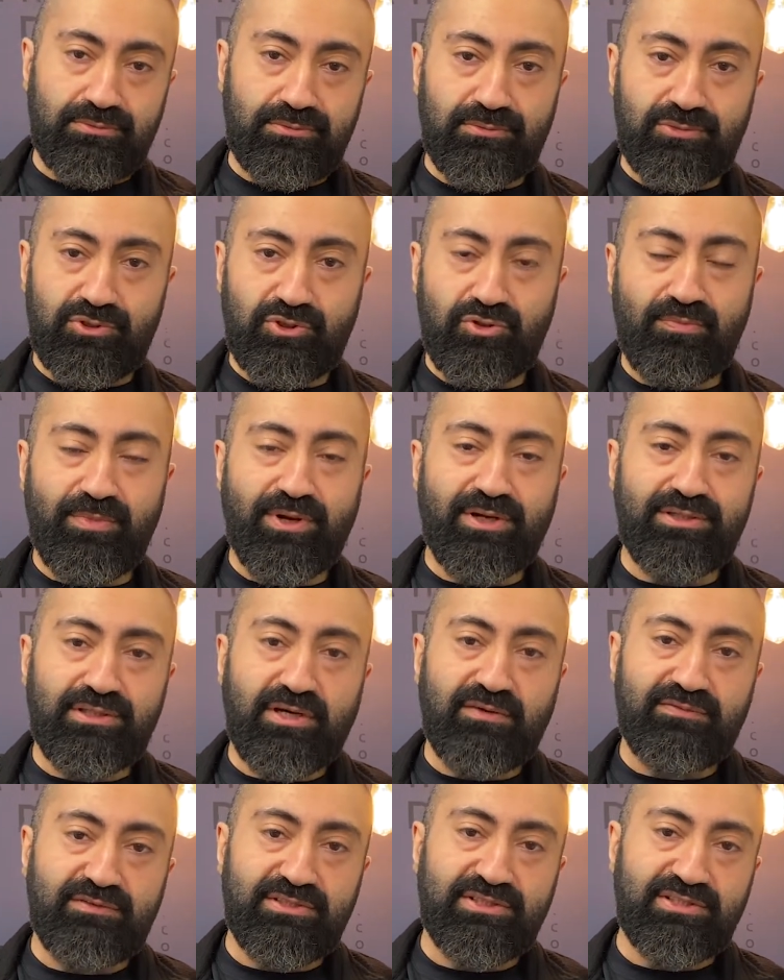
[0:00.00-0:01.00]
to melt
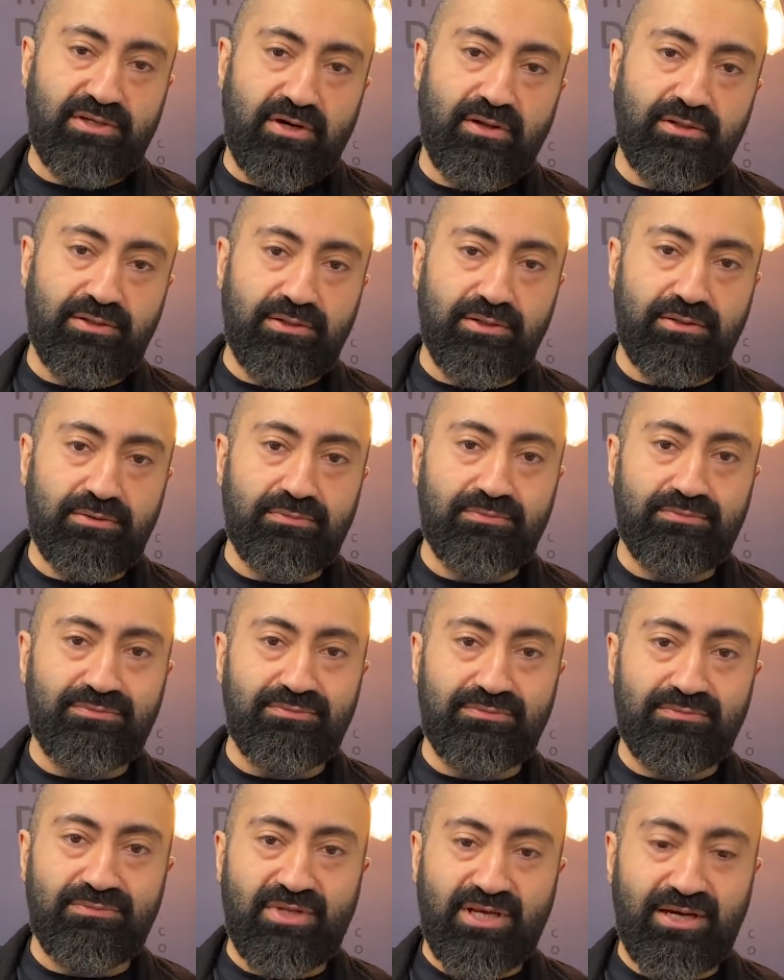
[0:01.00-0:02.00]
off the solder
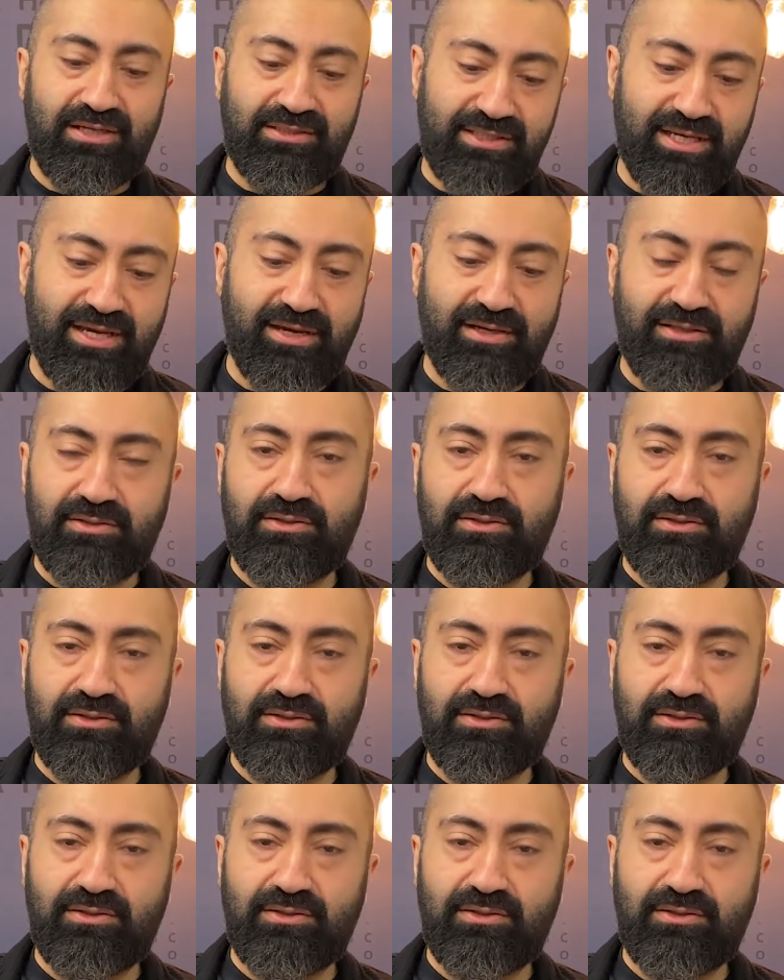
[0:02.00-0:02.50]
and take